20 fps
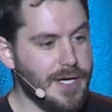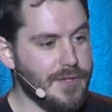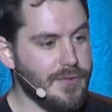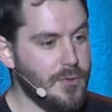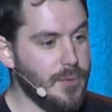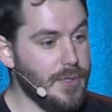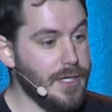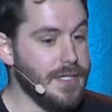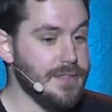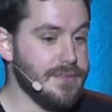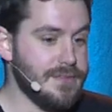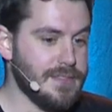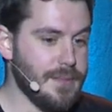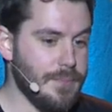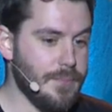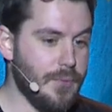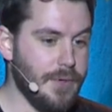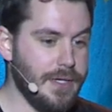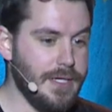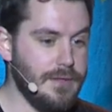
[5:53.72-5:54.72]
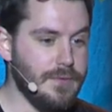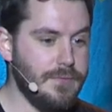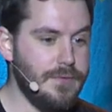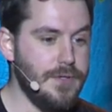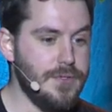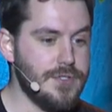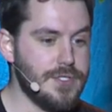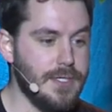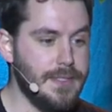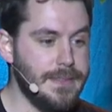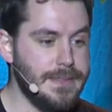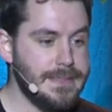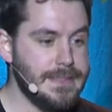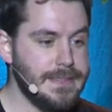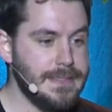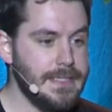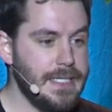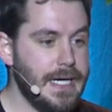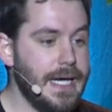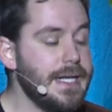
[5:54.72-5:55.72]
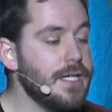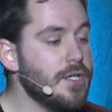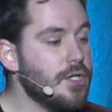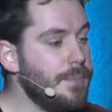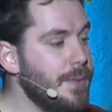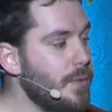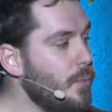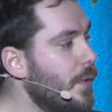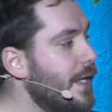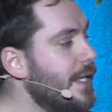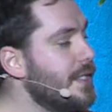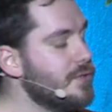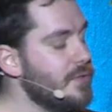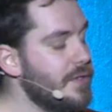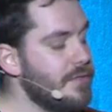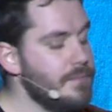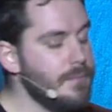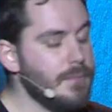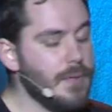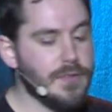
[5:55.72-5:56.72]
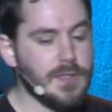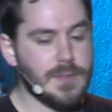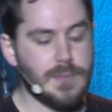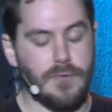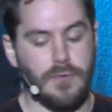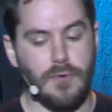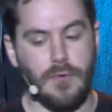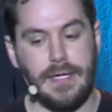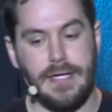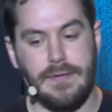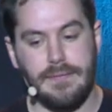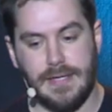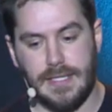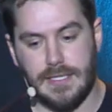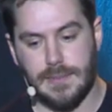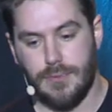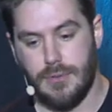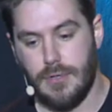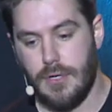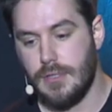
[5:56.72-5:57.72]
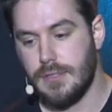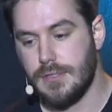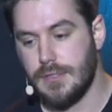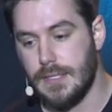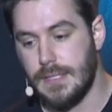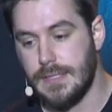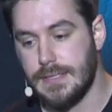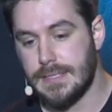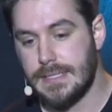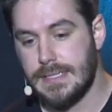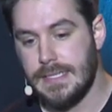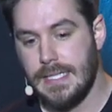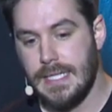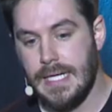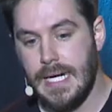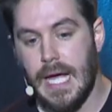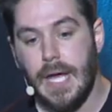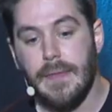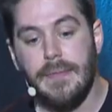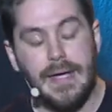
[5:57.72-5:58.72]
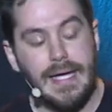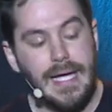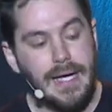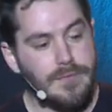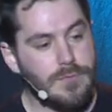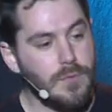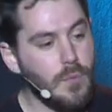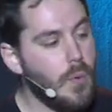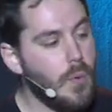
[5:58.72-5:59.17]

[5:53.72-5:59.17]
around to it at some point in the future. And it could be weeks or even months before that even gets prioritized. And they have